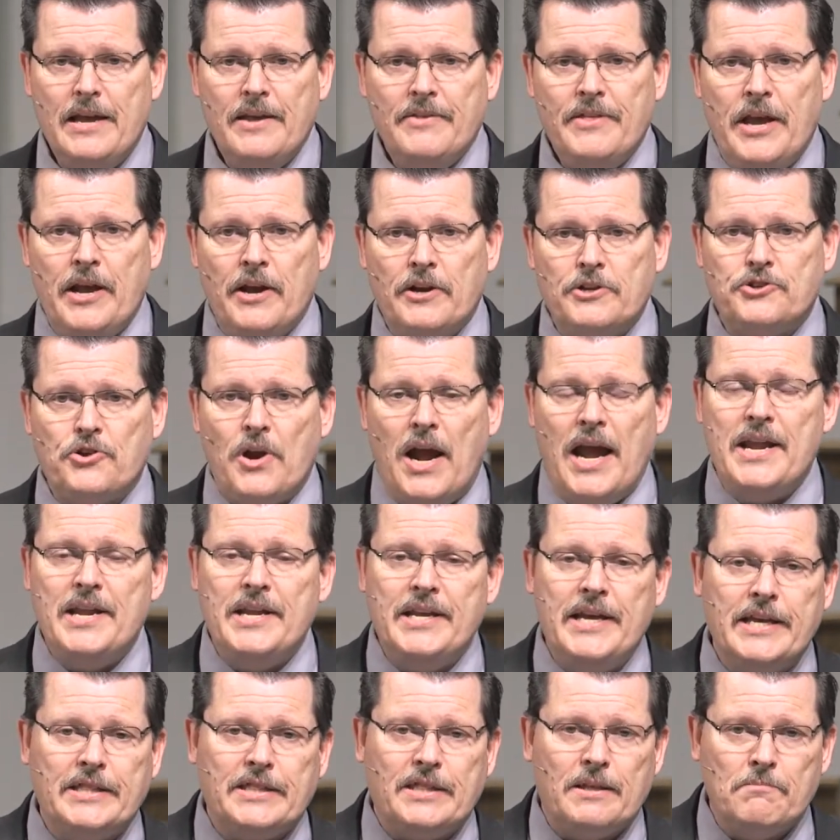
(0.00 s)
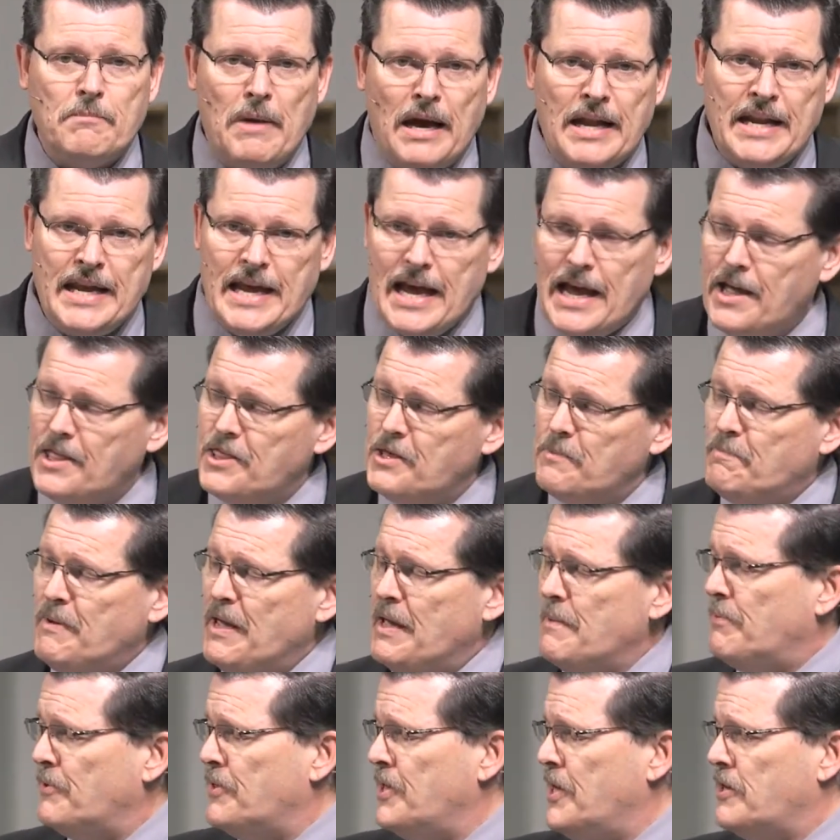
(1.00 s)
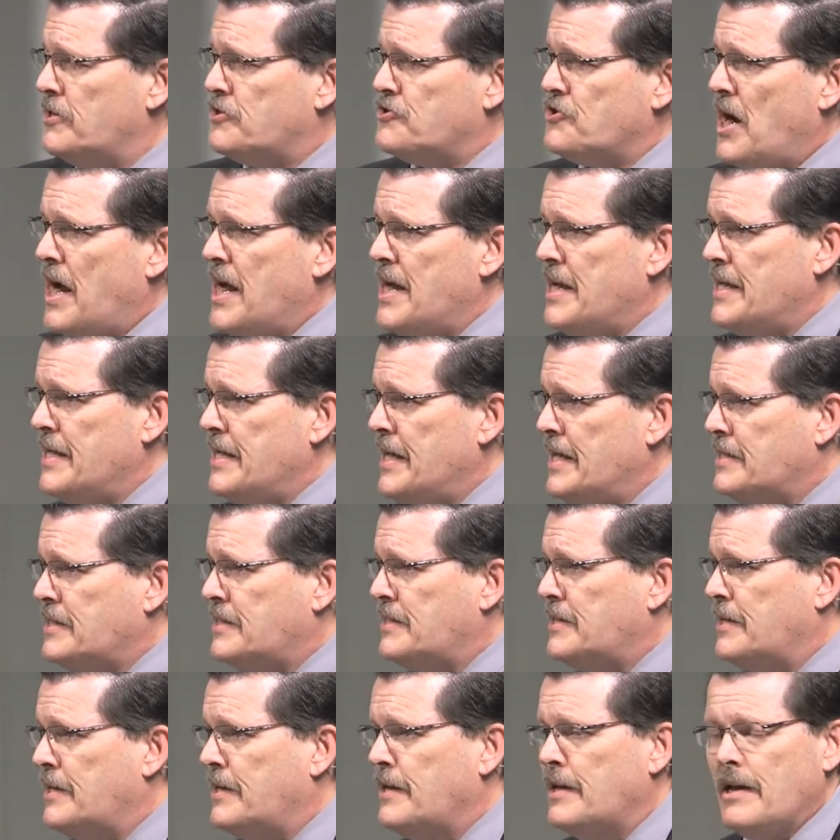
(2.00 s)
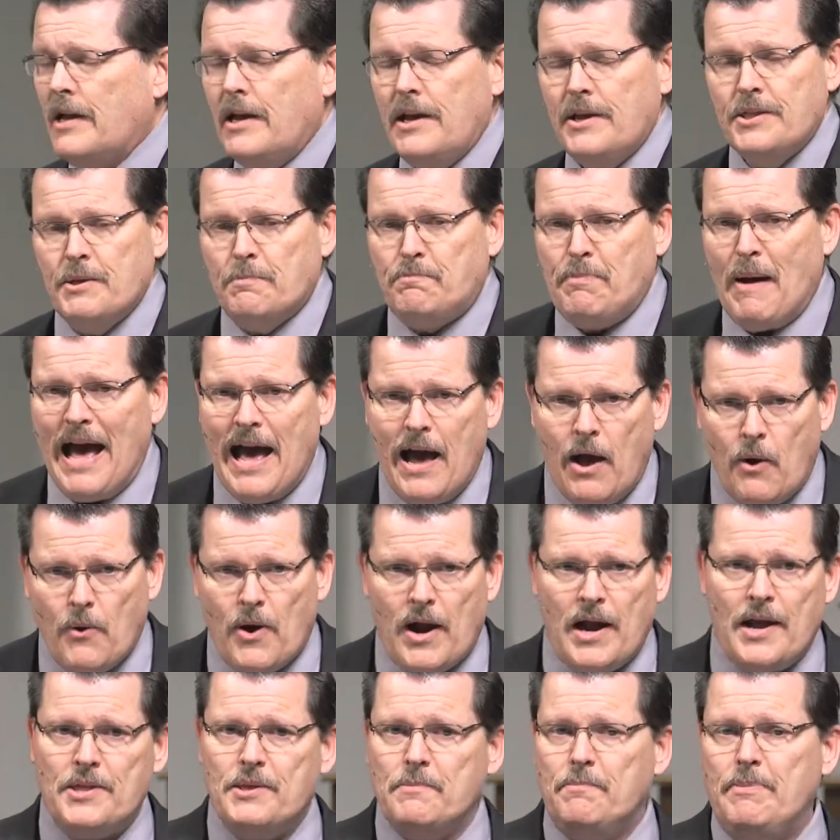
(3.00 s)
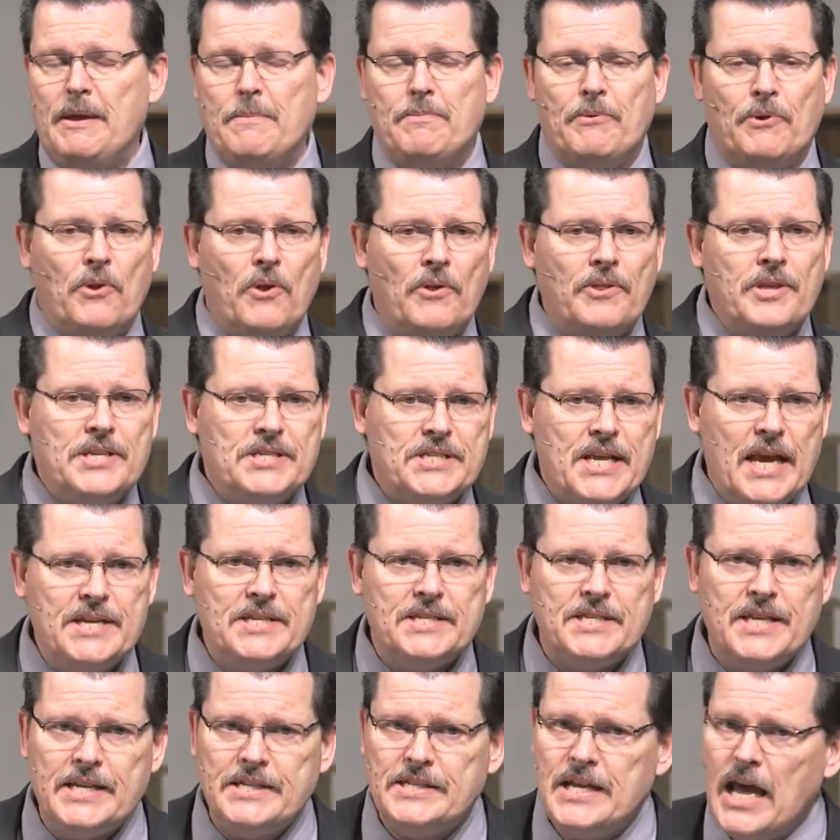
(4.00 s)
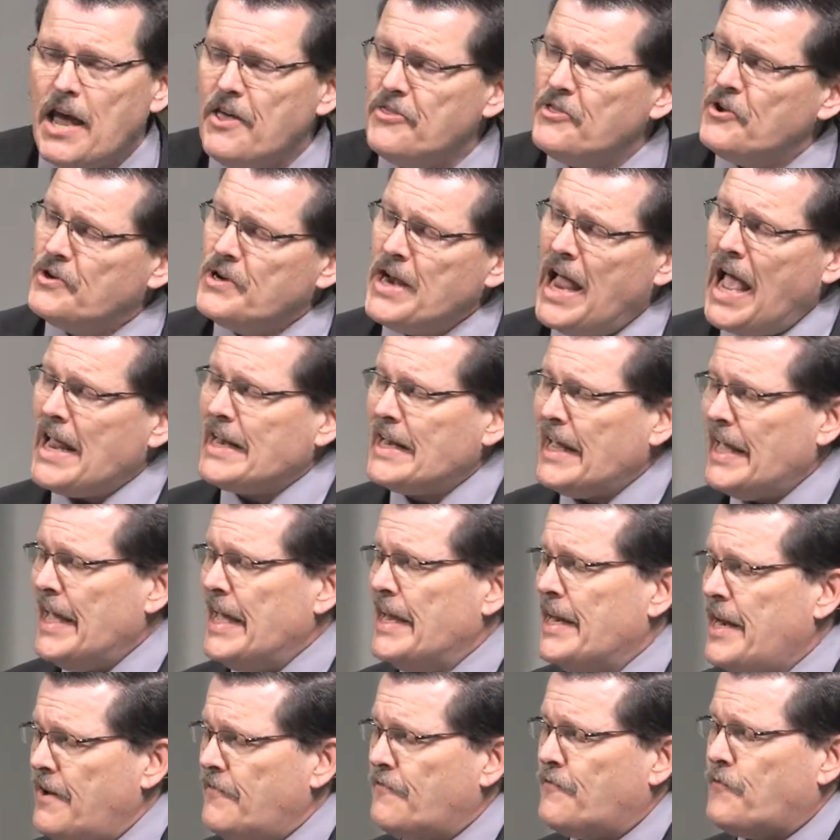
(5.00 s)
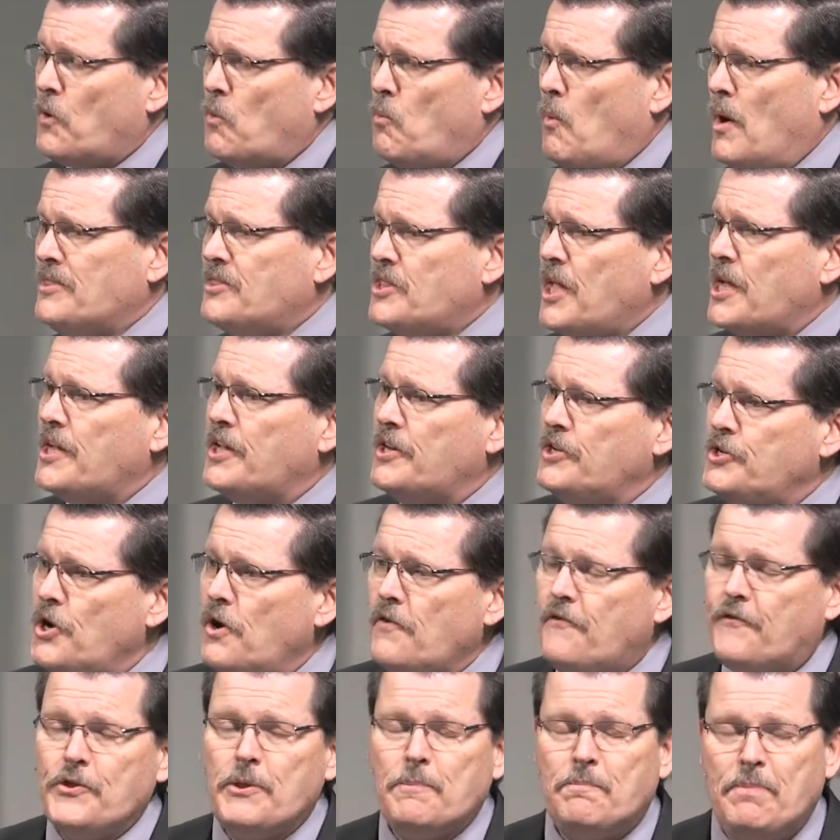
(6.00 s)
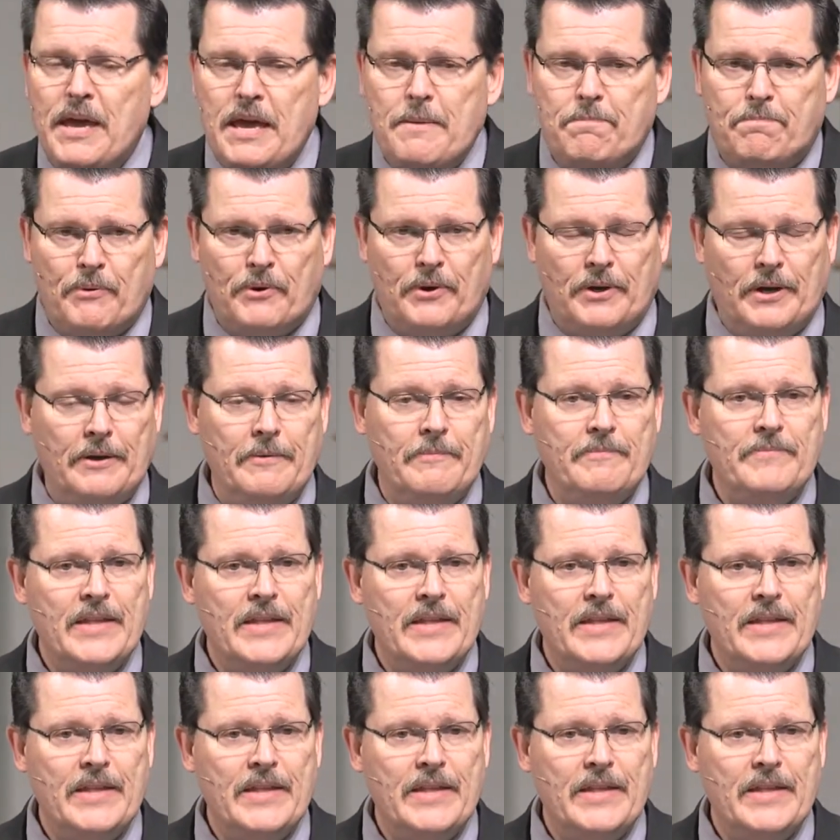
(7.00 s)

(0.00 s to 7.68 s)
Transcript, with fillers: They are trying to get the money out of the people. They are trying to get the, the power out of the people, all these kinds of things. They're not in it for what they can do for the people.